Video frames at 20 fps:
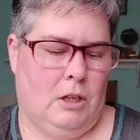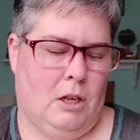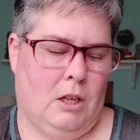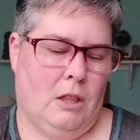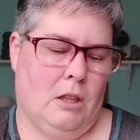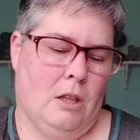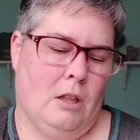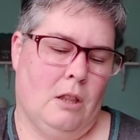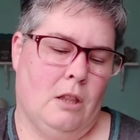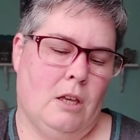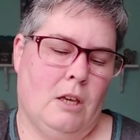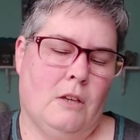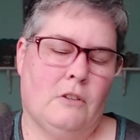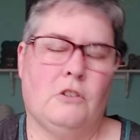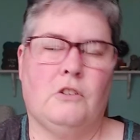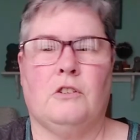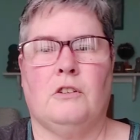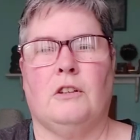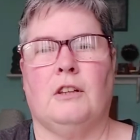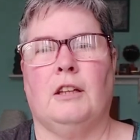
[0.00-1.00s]
And then
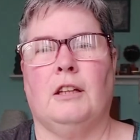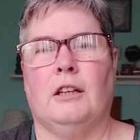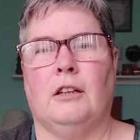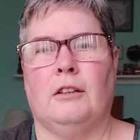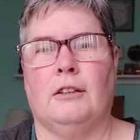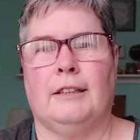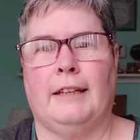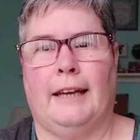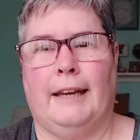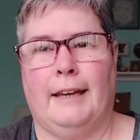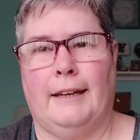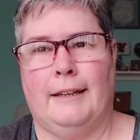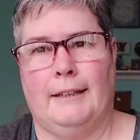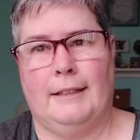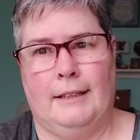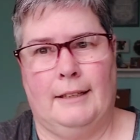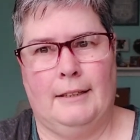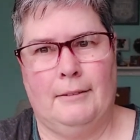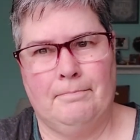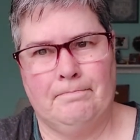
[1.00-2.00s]
this little
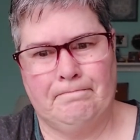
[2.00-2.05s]
dandy,